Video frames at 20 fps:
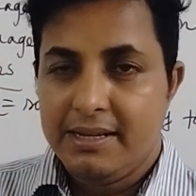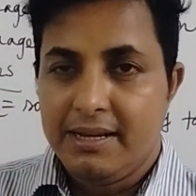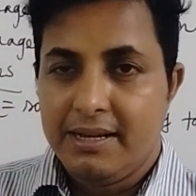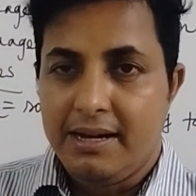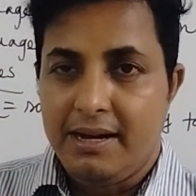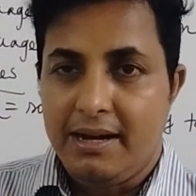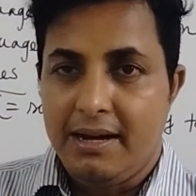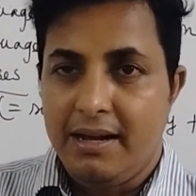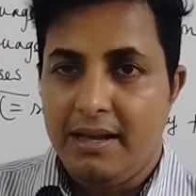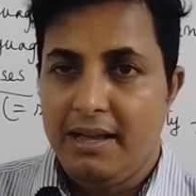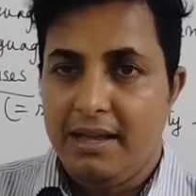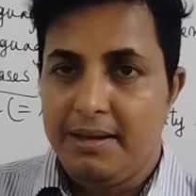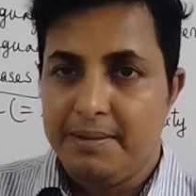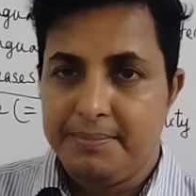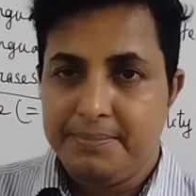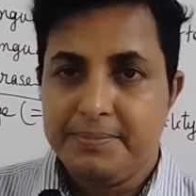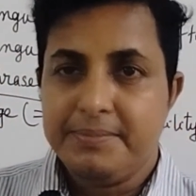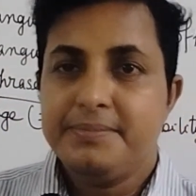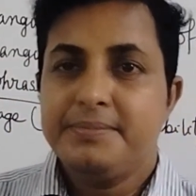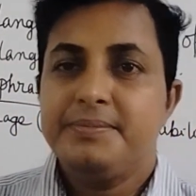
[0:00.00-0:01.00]
I
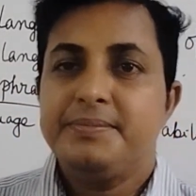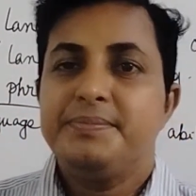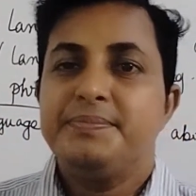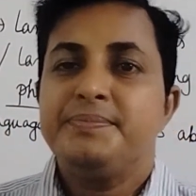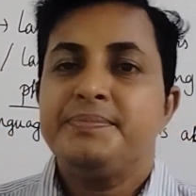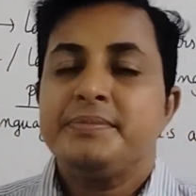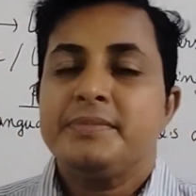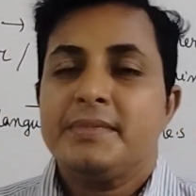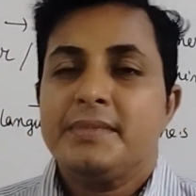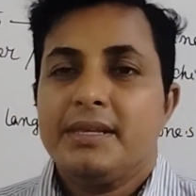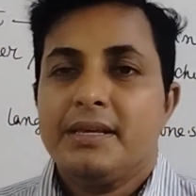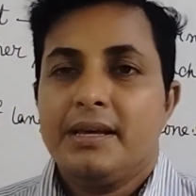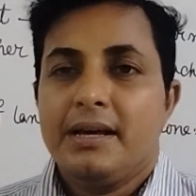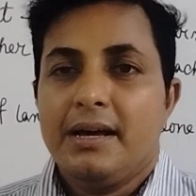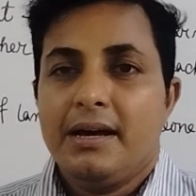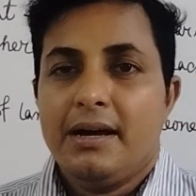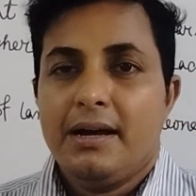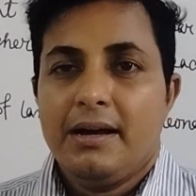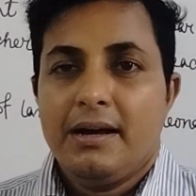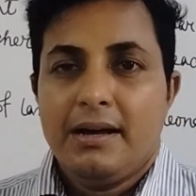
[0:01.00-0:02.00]
have
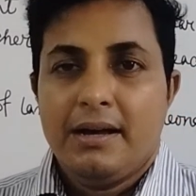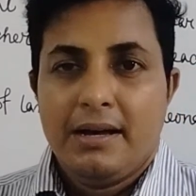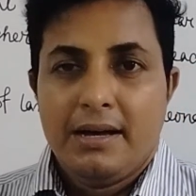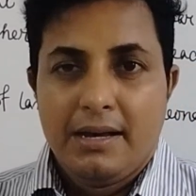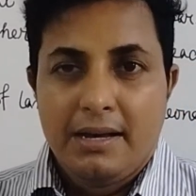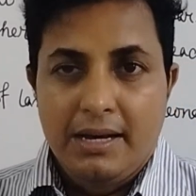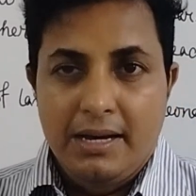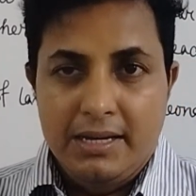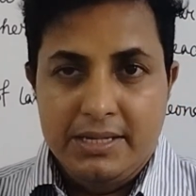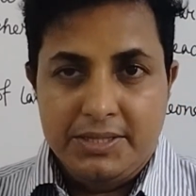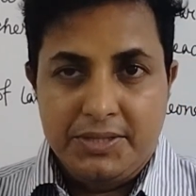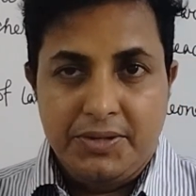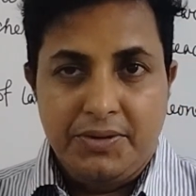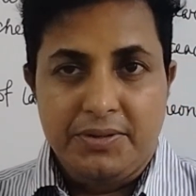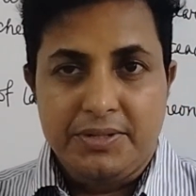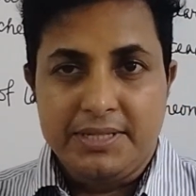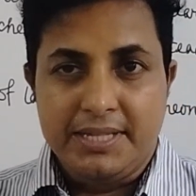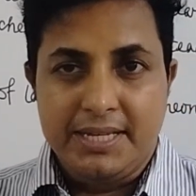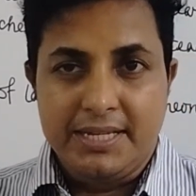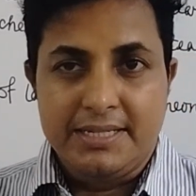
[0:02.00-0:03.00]

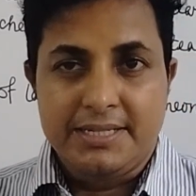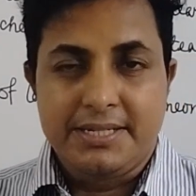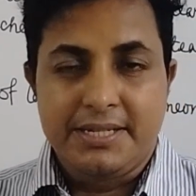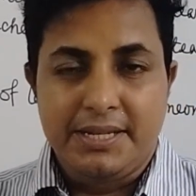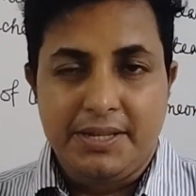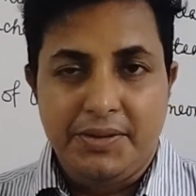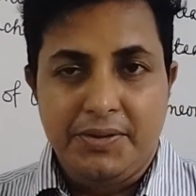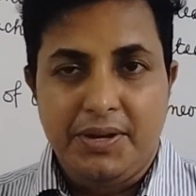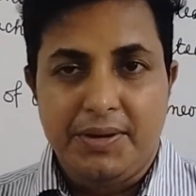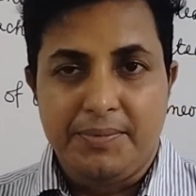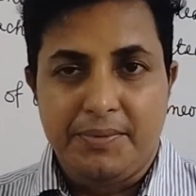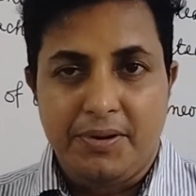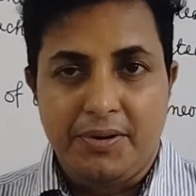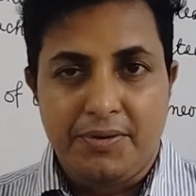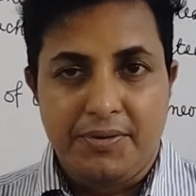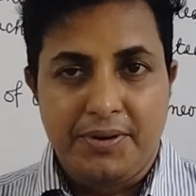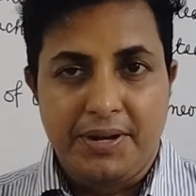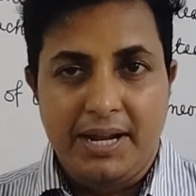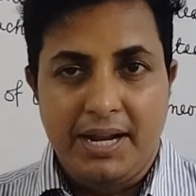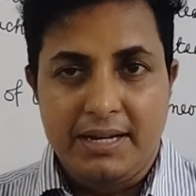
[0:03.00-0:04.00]
thought that you have
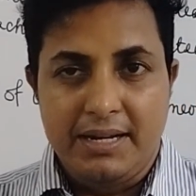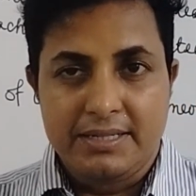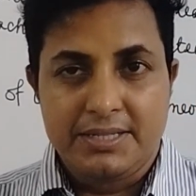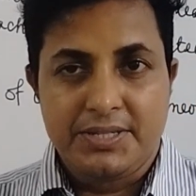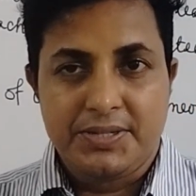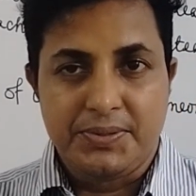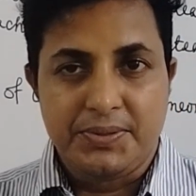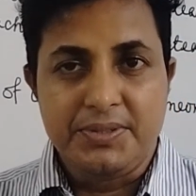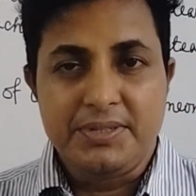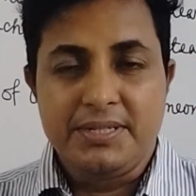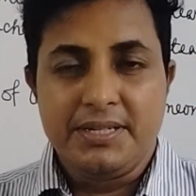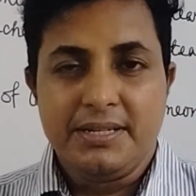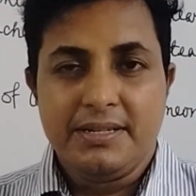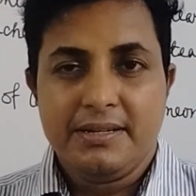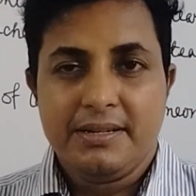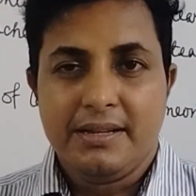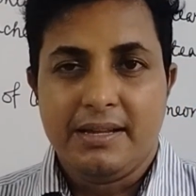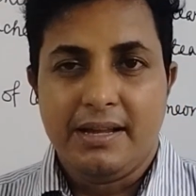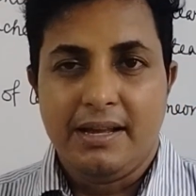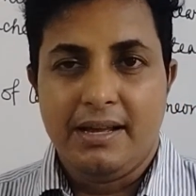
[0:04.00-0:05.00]
already understood,
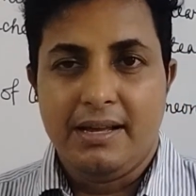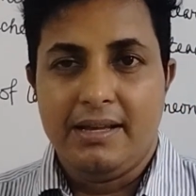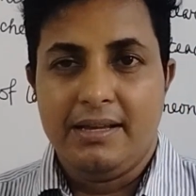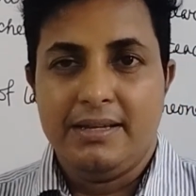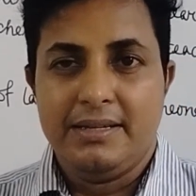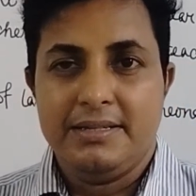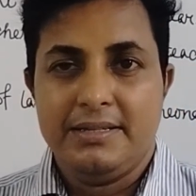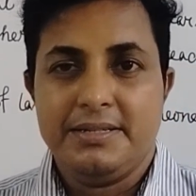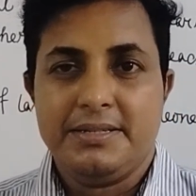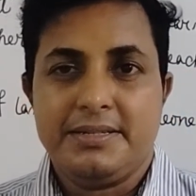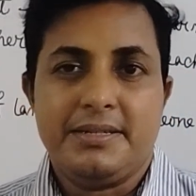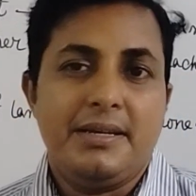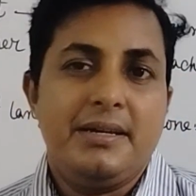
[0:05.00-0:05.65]
and